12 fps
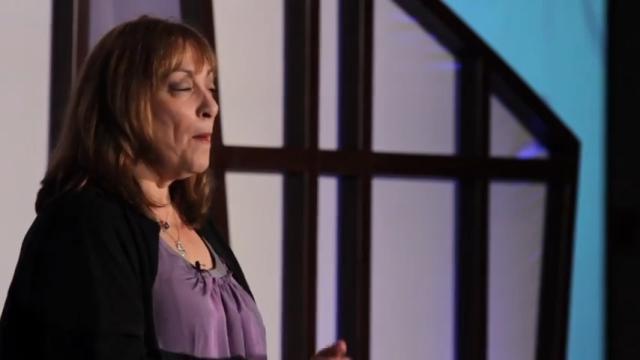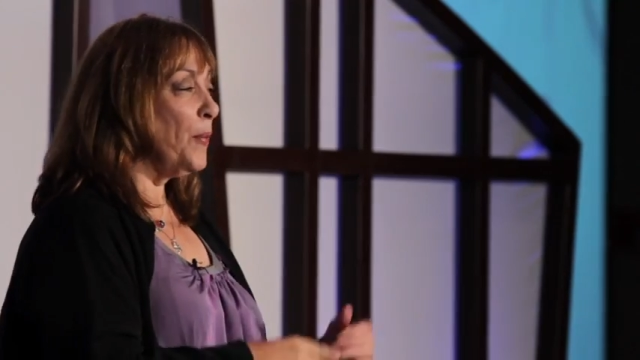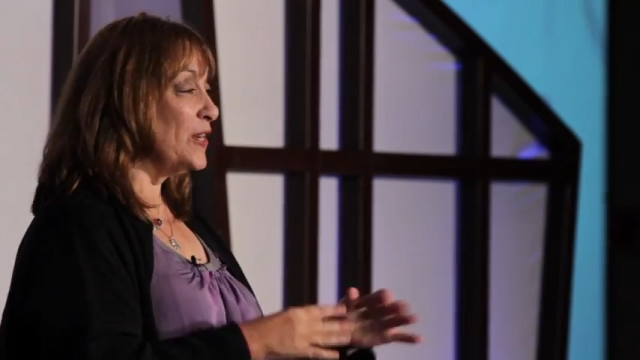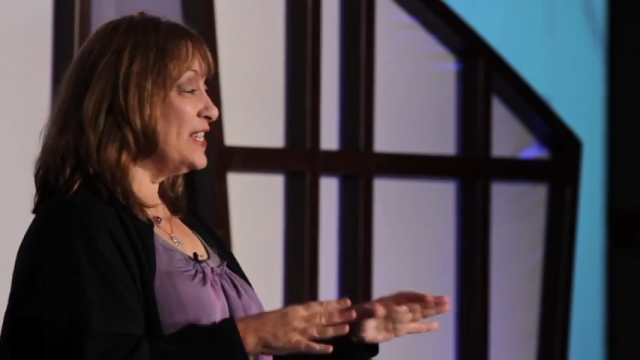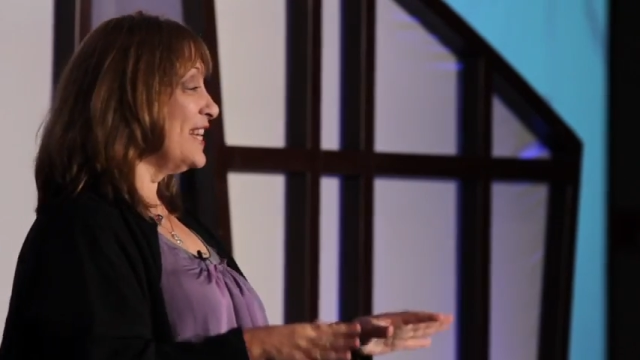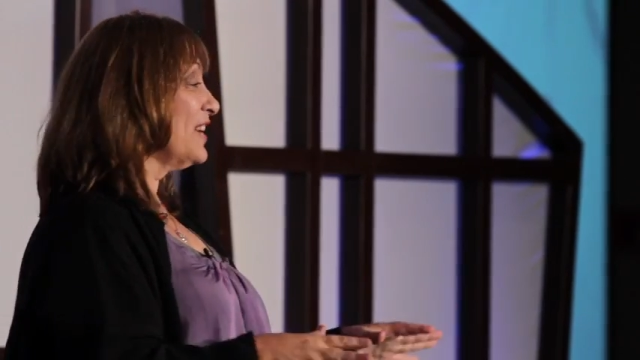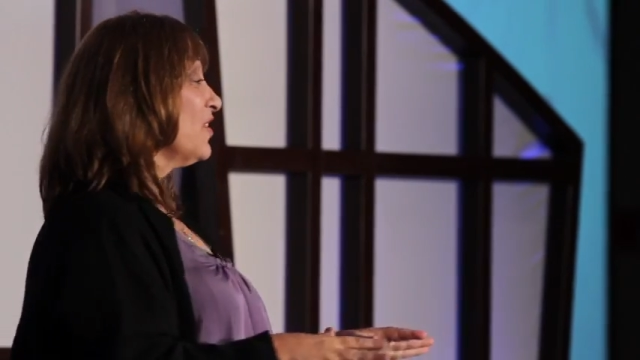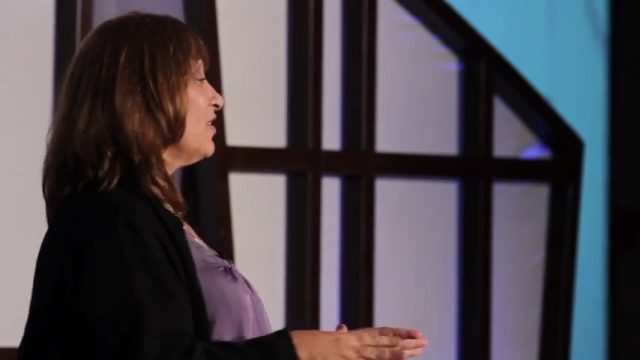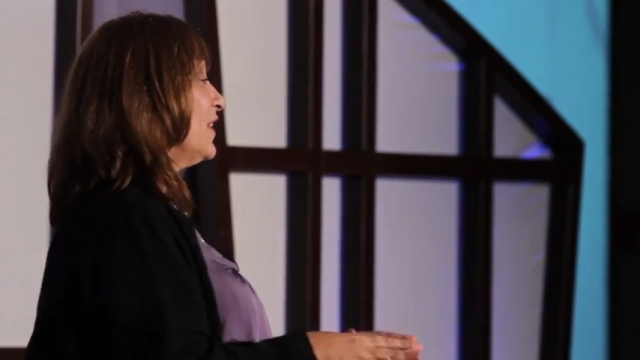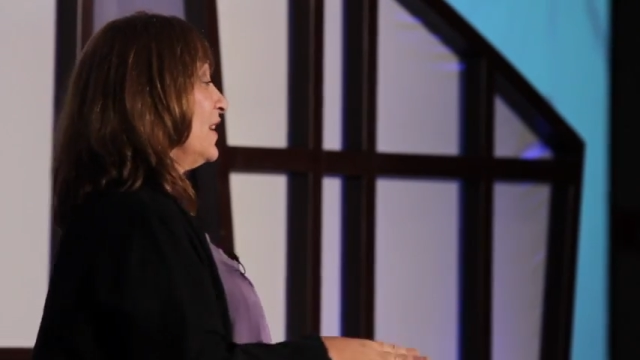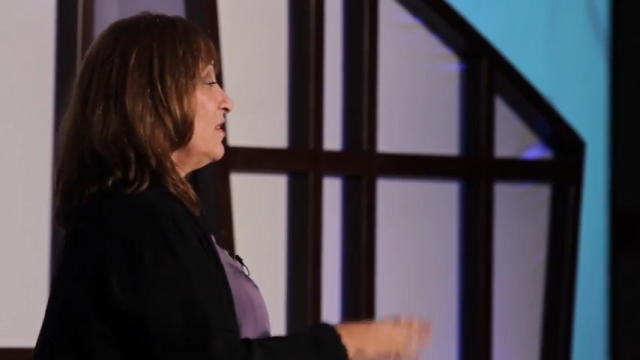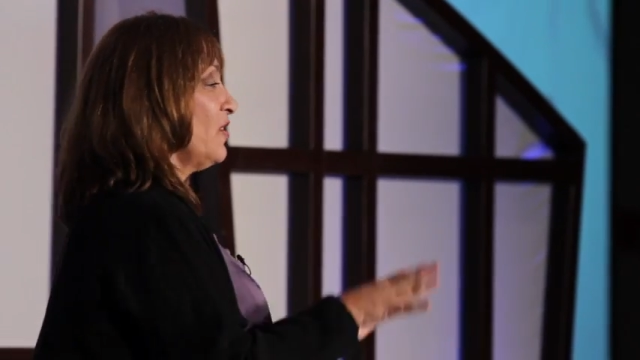
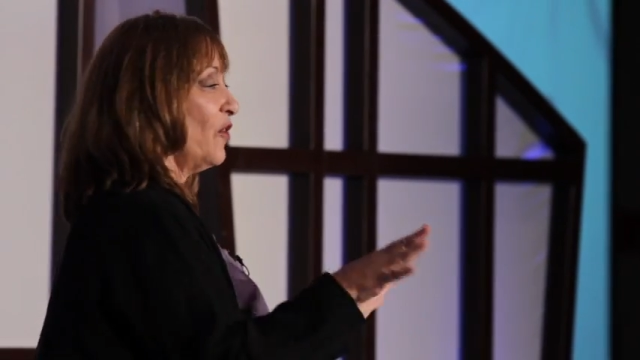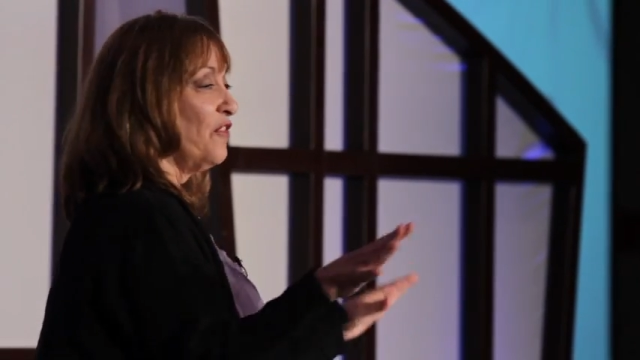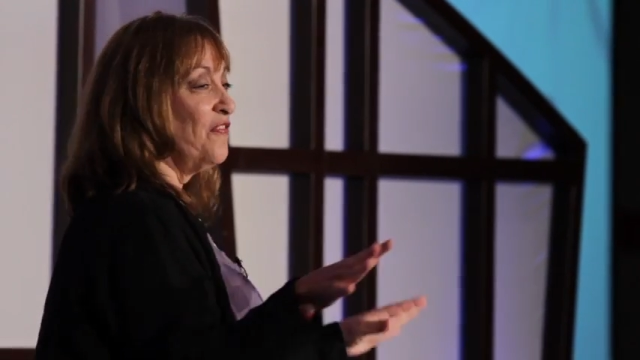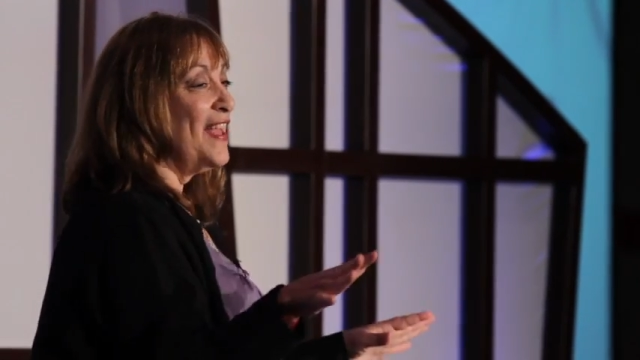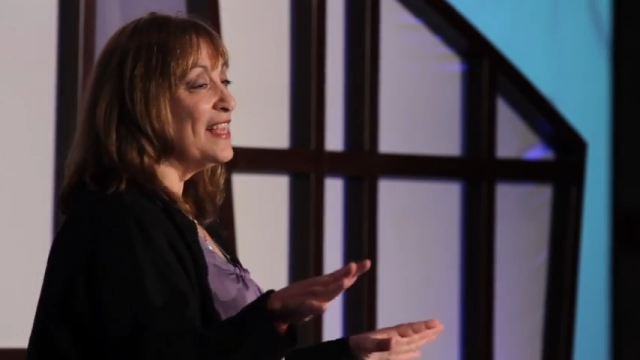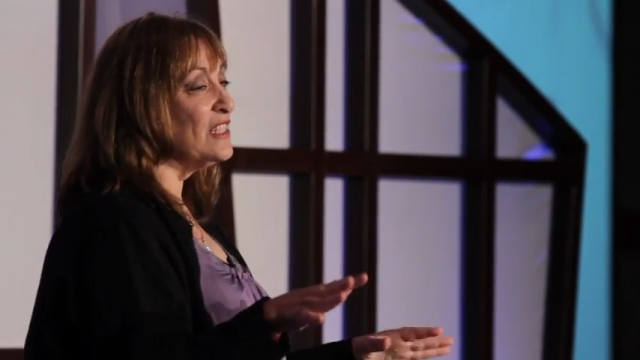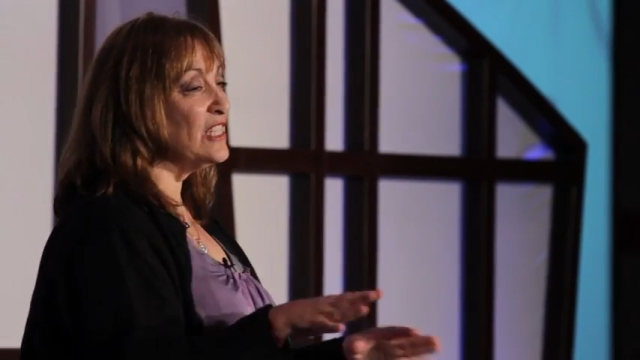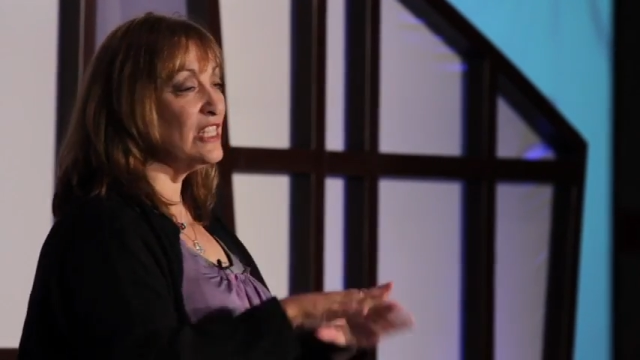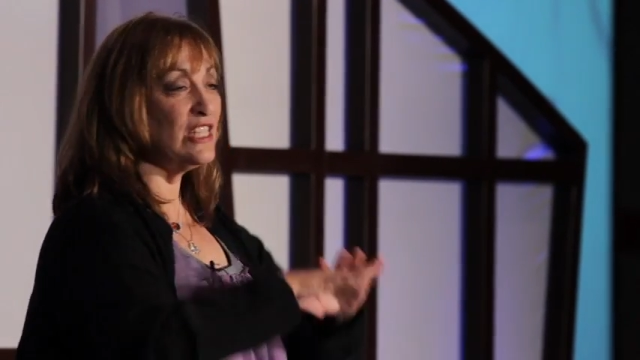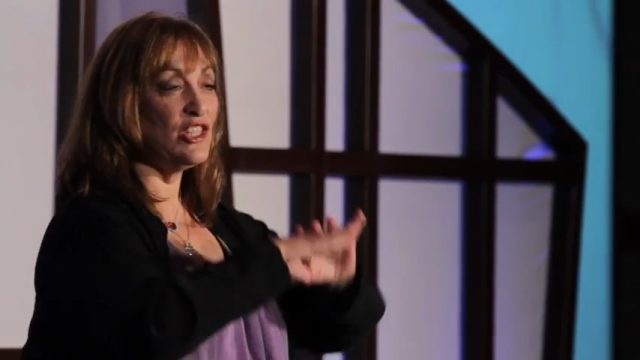particularly, no offense,